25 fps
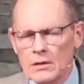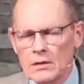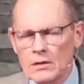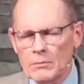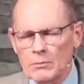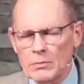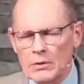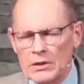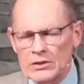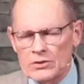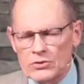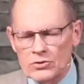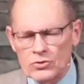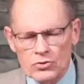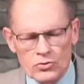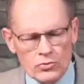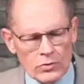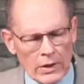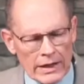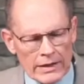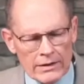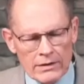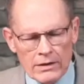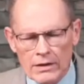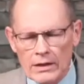Please
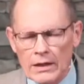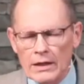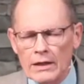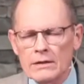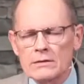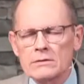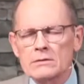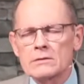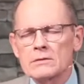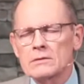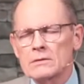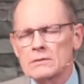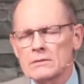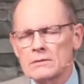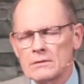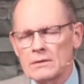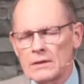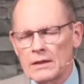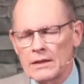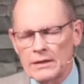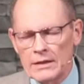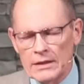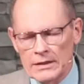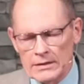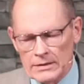strengthen us in these